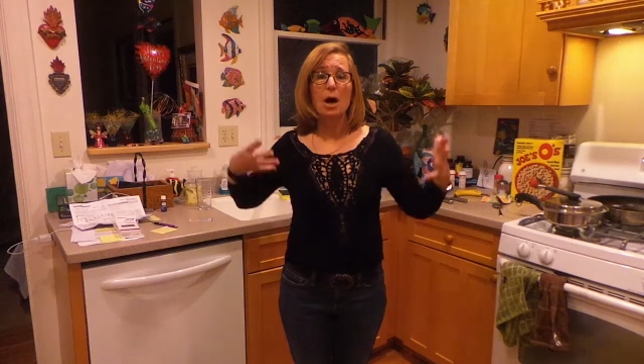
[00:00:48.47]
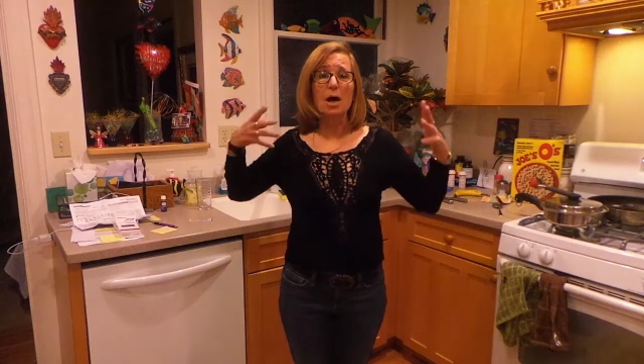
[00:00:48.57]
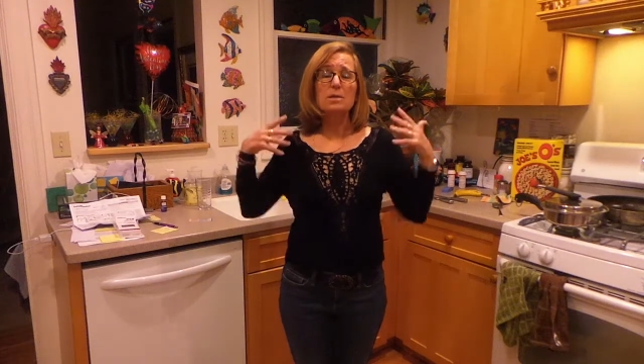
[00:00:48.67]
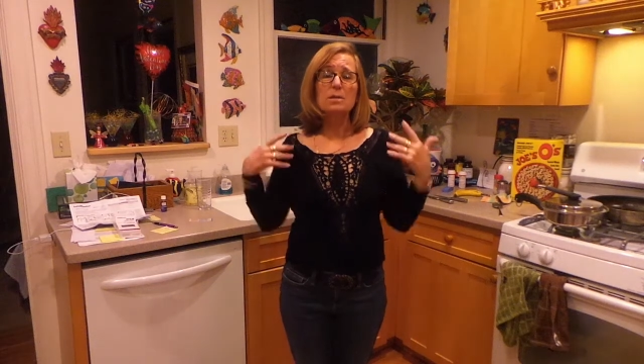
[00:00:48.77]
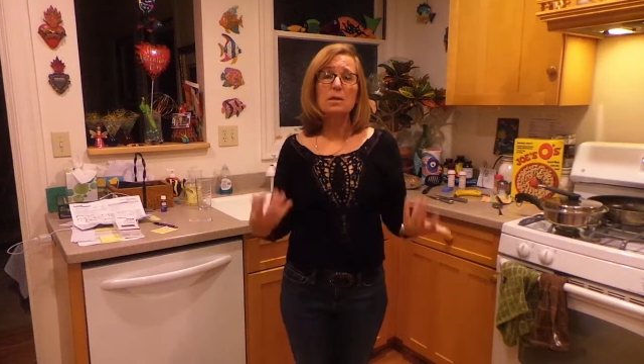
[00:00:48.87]
I
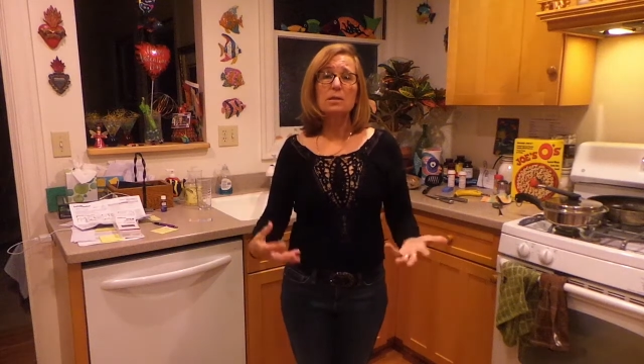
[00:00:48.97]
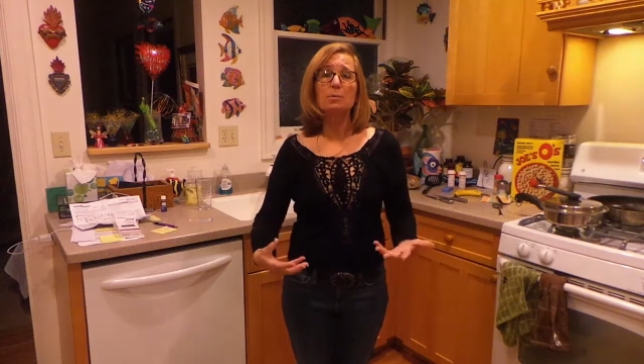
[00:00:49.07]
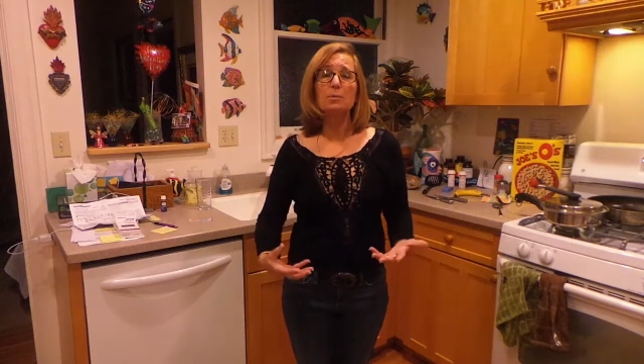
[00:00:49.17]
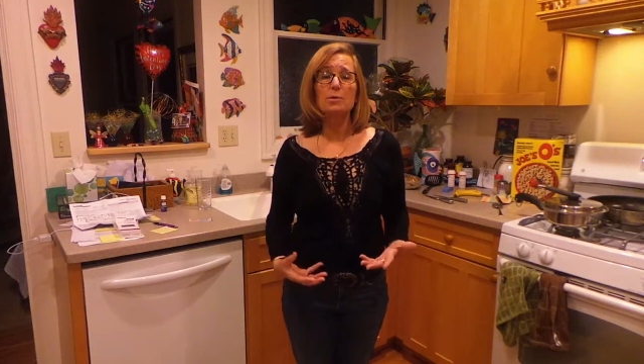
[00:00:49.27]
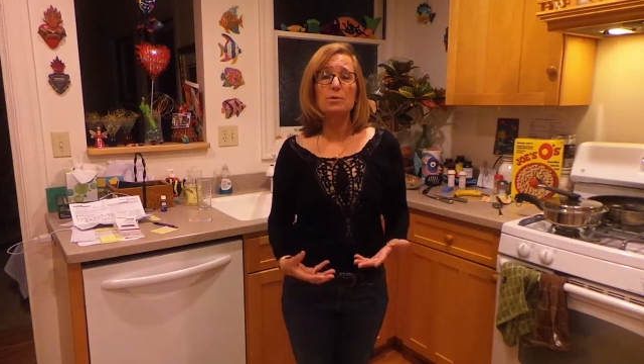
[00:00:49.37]
decided to
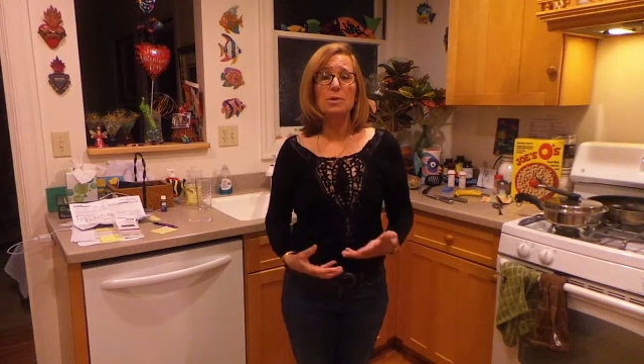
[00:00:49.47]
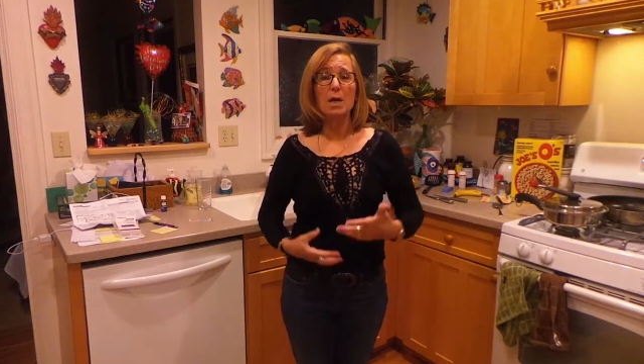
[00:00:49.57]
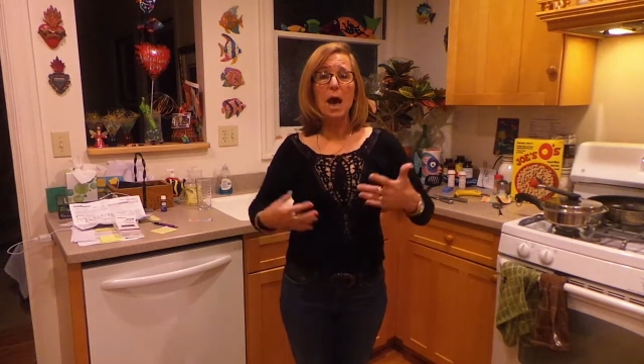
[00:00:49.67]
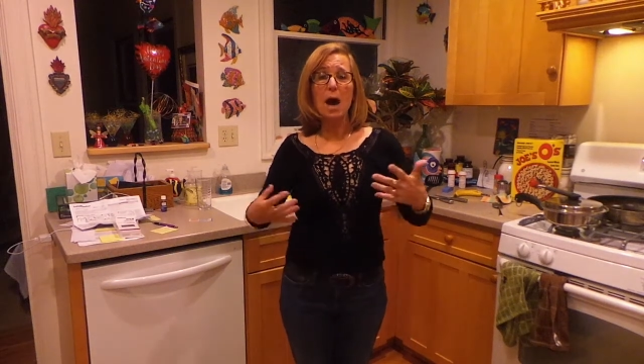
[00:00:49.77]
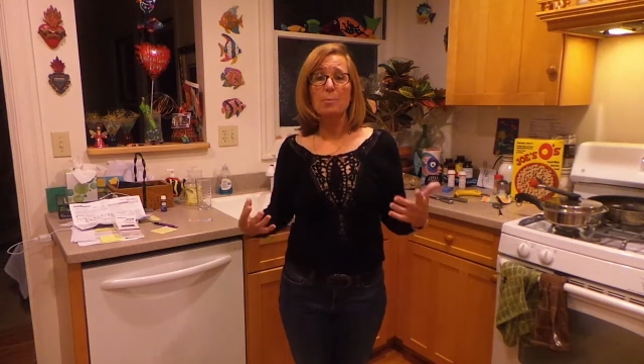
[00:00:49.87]
produce an
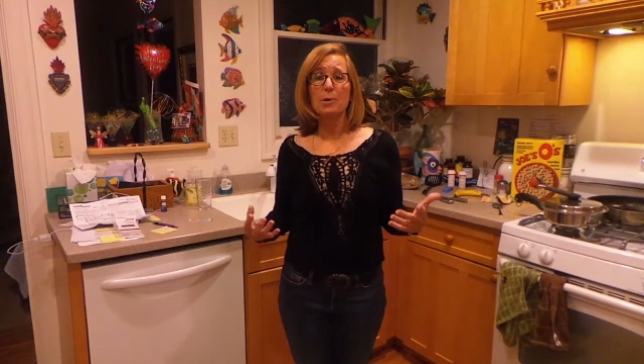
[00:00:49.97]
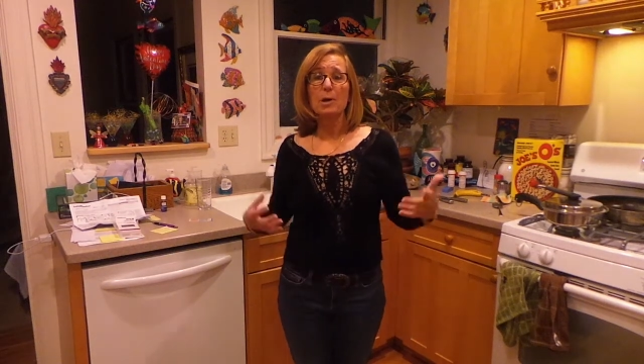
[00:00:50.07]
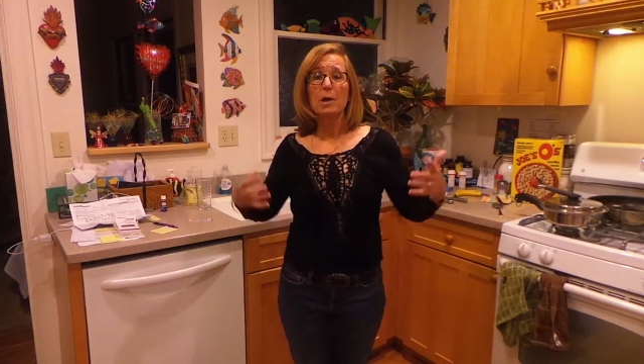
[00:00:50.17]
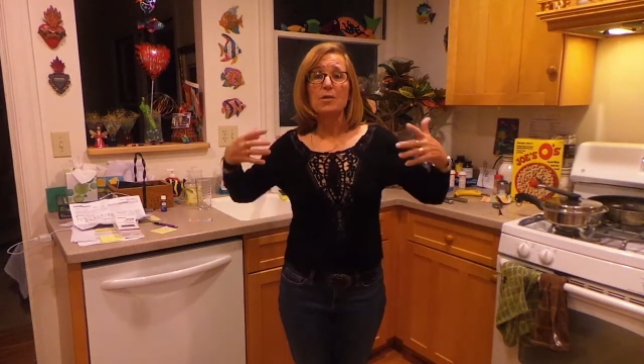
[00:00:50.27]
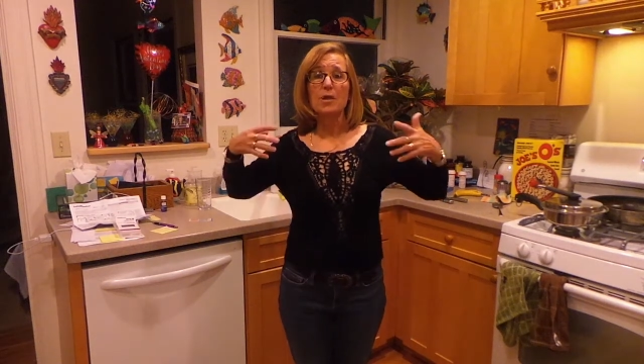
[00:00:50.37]
app
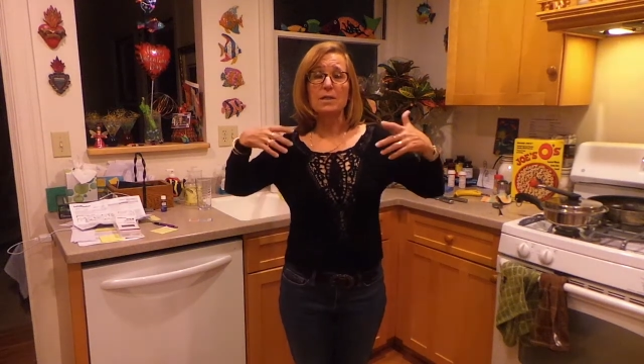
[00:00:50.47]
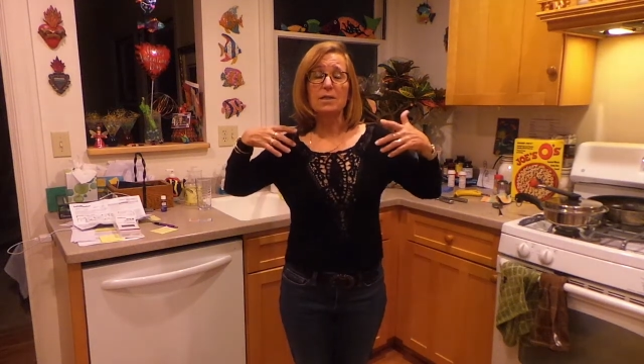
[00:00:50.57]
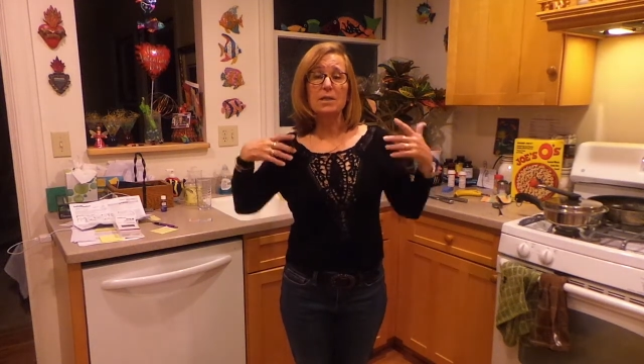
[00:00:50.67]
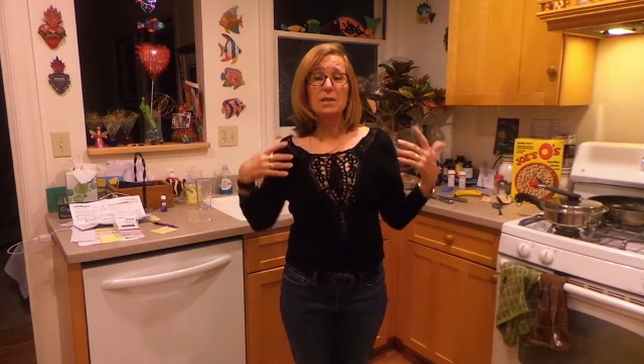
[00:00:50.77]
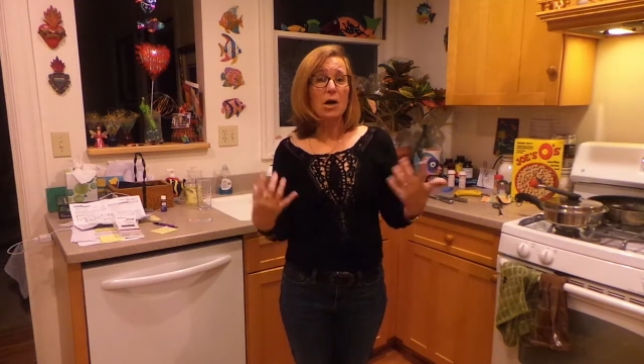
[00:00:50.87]
that
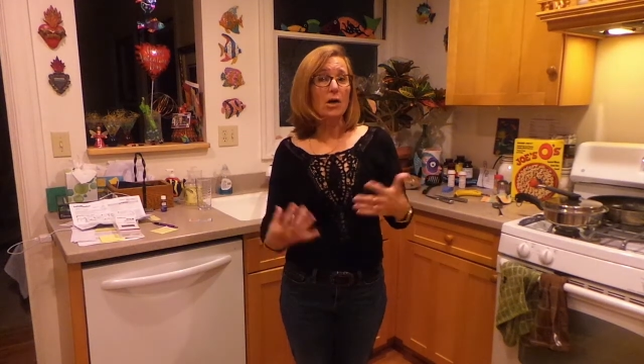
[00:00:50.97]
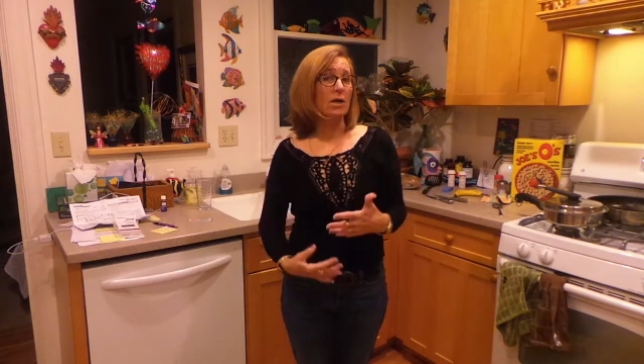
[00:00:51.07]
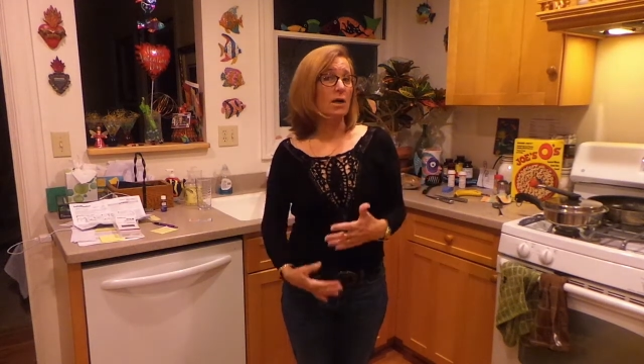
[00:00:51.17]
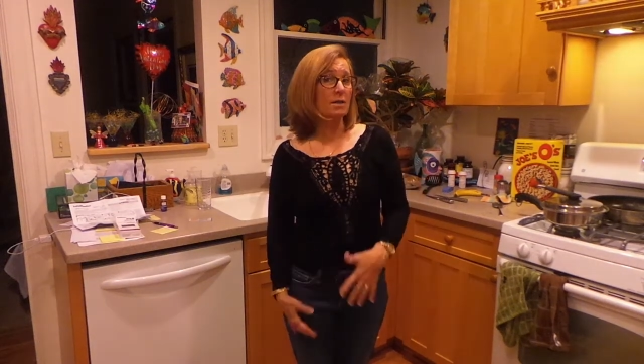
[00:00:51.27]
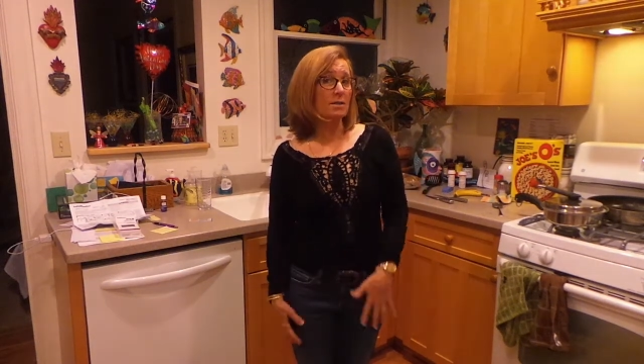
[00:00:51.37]
did not
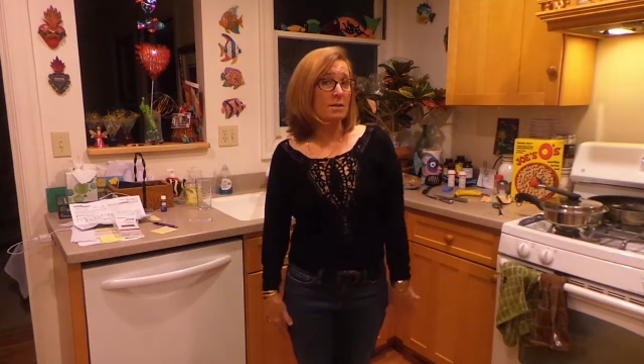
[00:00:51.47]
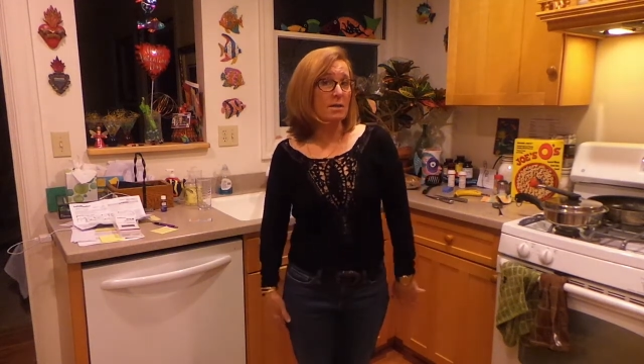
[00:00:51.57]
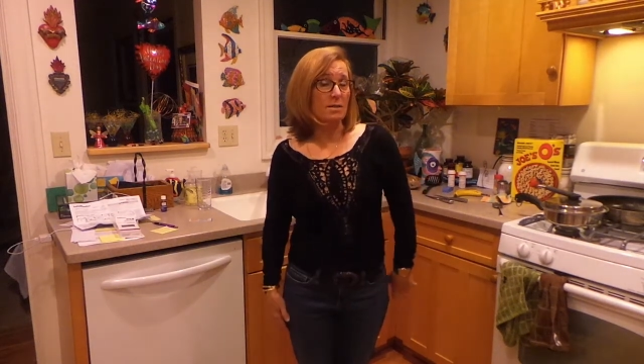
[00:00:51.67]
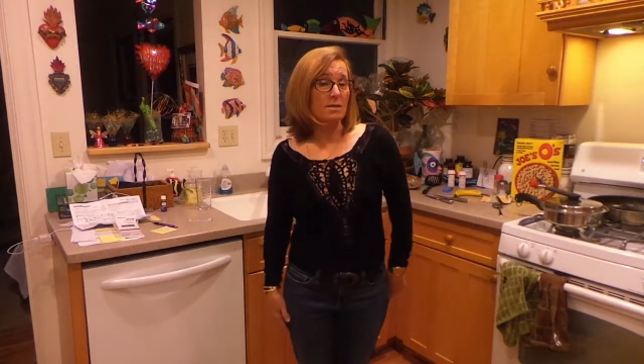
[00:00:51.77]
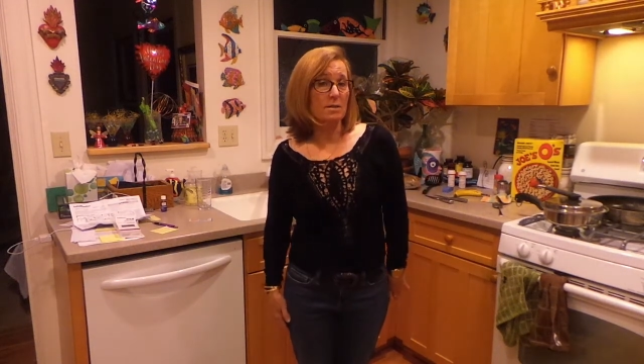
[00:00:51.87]
yet
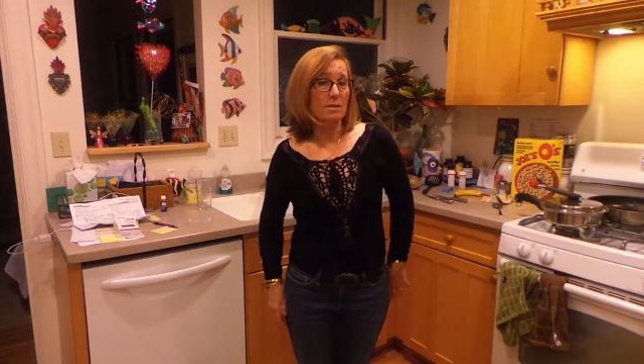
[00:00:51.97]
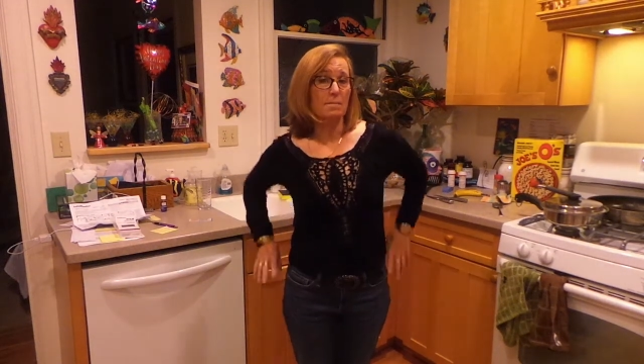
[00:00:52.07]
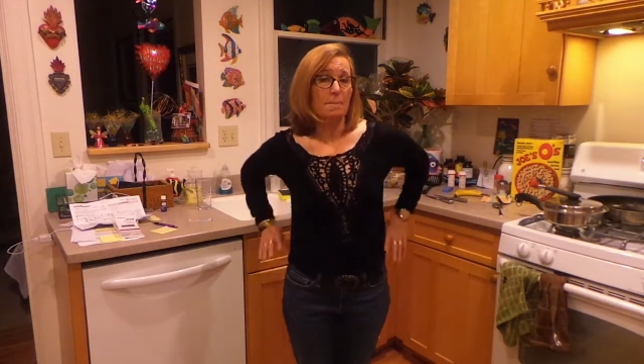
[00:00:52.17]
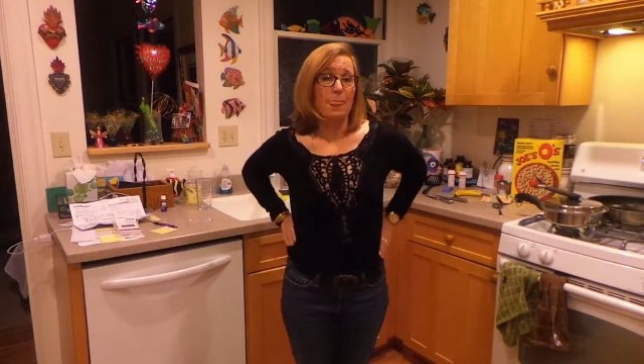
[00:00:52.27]
exist.